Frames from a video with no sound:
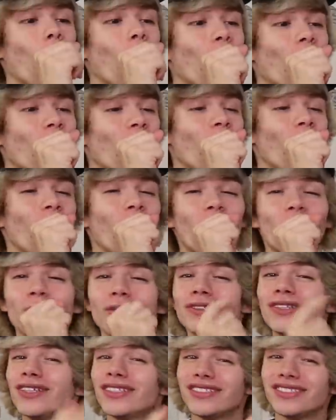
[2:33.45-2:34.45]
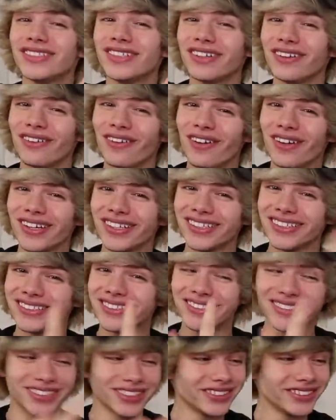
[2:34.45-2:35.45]
Oh, they should have gone, you
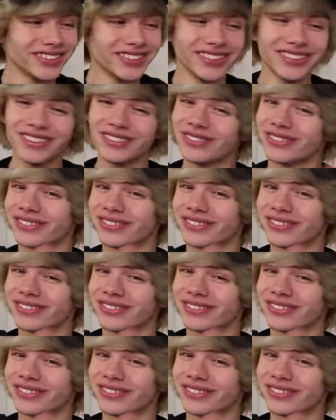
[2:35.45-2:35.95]
take the Yeezy